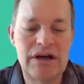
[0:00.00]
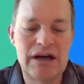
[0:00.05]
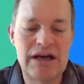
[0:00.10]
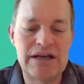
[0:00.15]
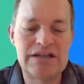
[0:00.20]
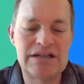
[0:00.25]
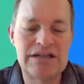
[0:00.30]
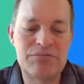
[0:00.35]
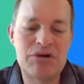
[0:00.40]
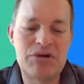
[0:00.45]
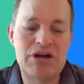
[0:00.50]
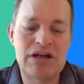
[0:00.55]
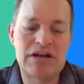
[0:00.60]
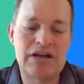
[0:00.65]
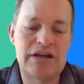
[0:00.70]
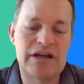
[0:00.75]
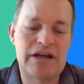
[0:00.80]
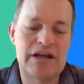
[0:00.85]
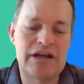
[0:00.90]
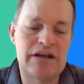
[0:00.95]
And
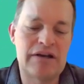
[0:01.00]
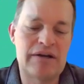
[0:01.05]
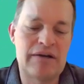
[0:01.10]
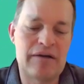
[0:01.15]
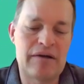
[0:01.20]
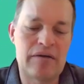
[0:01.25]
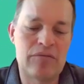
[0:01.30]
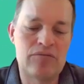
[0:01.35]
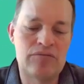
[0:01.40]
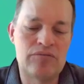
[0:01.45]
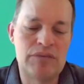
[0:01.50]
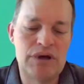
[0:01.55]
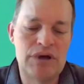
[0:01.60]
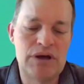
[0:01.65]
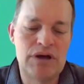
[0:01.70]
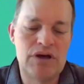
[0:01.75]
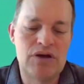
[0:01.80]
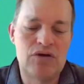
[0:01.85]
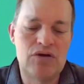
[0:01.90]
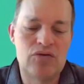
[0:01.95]
typically,
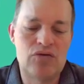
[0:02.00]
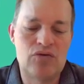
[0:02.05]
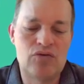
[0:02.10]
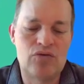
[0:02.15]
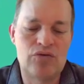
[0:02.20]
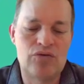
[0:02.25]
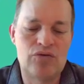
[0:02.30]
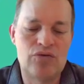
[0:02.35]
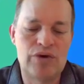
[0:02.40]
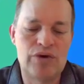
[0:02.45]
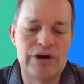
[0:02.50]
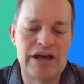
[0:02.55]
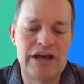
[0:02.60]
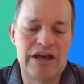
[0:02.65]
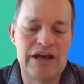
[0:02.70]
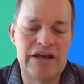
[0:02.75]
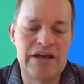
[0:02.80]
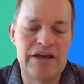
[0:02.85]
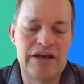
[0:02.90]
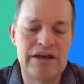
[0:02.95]

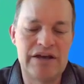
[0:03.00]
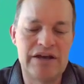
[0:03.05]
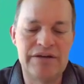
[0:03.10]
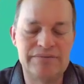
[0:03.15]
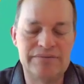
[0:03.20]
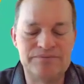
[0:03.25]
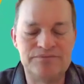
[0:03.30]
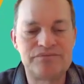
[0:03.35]
we